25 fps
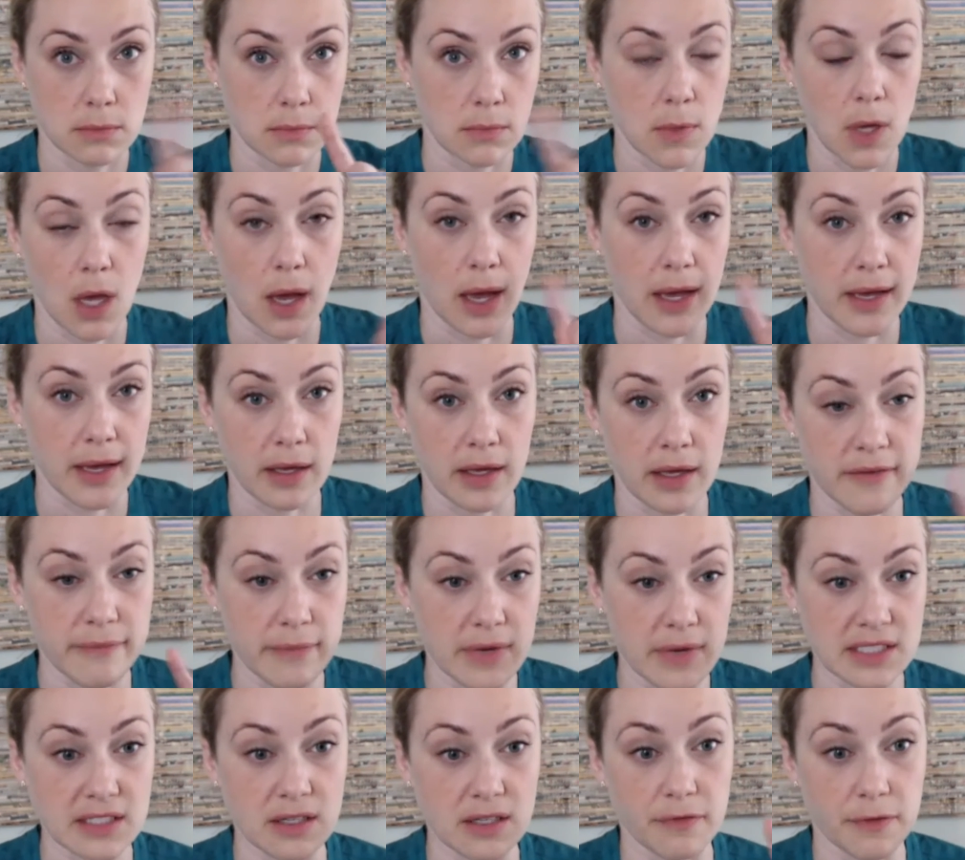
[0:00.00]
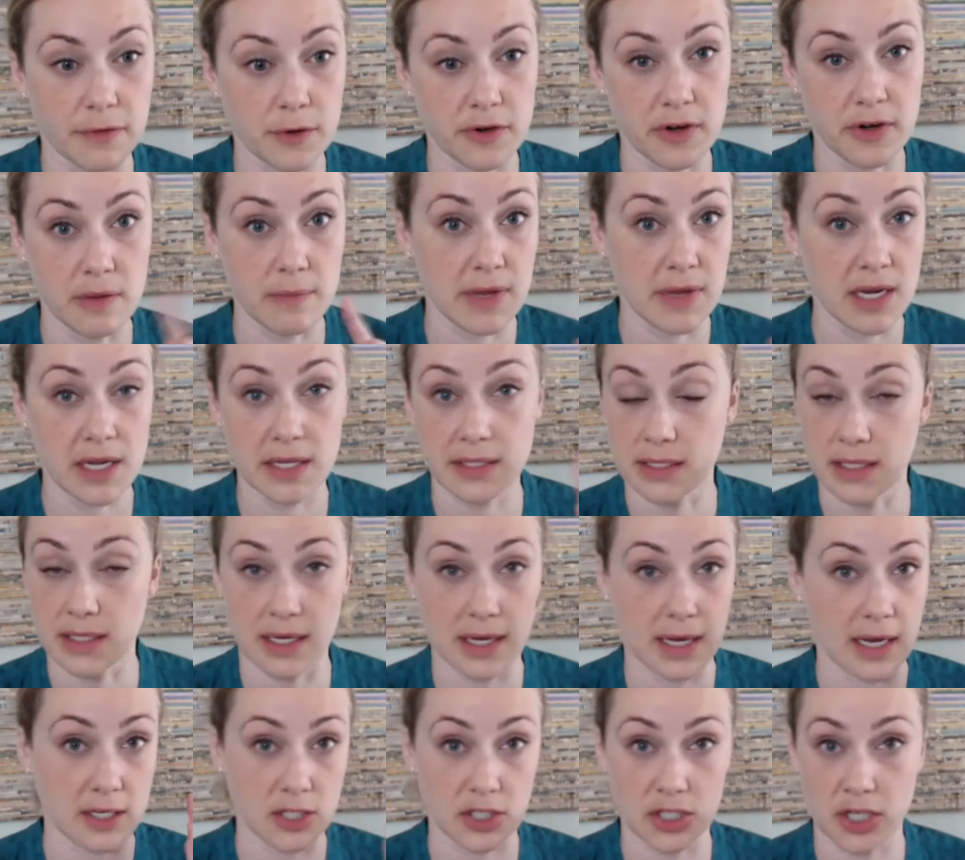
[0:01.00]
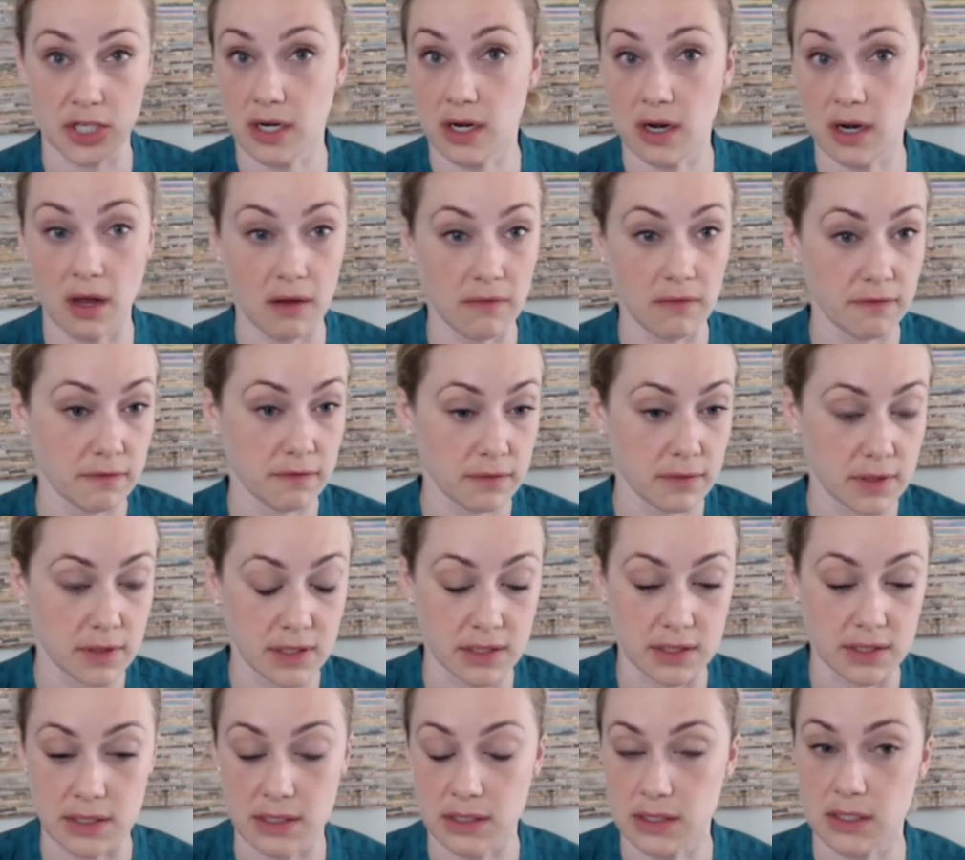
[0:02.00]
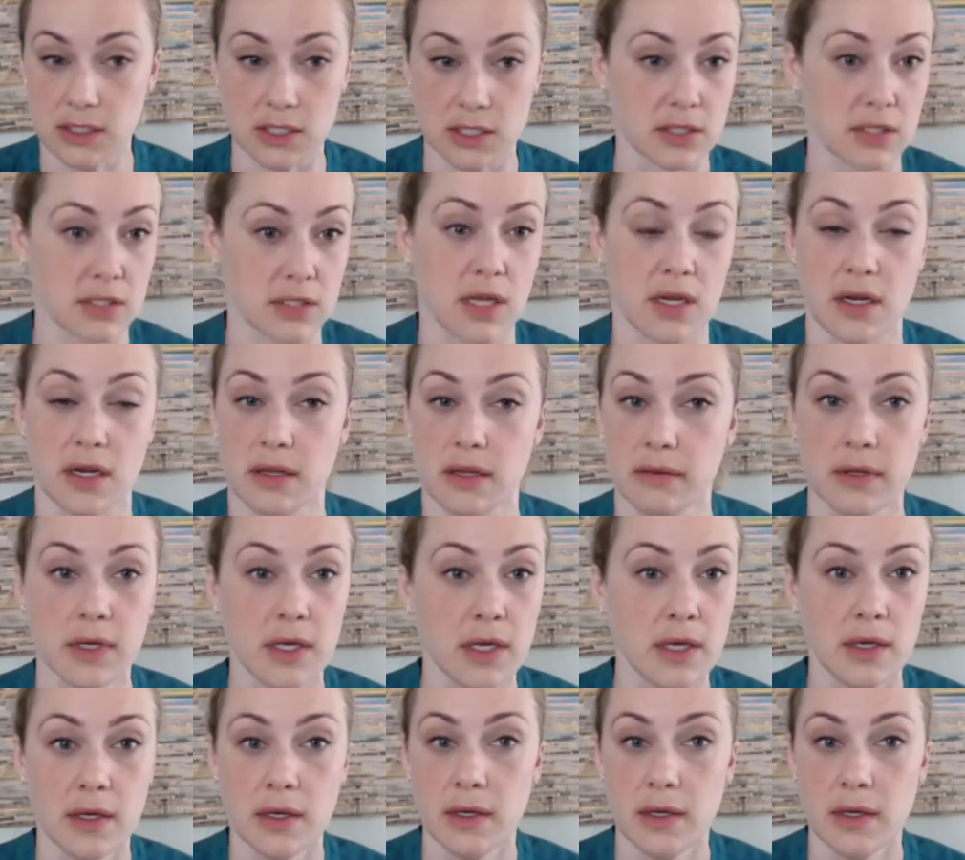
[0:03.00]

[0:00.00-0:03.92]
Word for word: I give myself 30 minutes and I gotta shut it off because it's just gonna